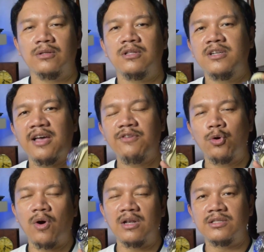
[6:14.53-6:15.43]
The diving
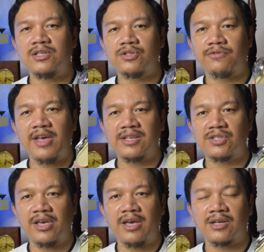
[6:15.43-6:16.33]
qualities of the
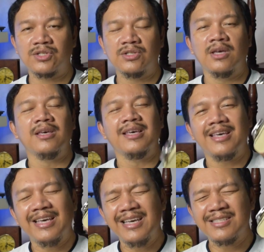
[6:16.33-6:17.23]
SKX
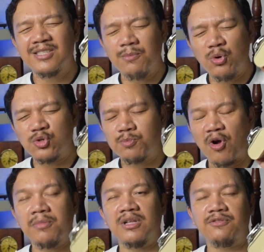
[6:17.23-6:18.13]
is the most
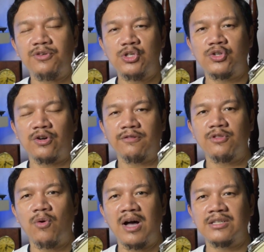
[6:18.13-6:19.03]
prominent feature of the
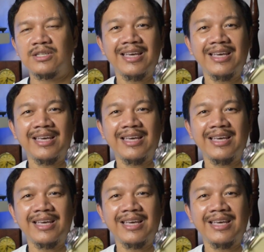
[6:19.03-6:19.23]
watch.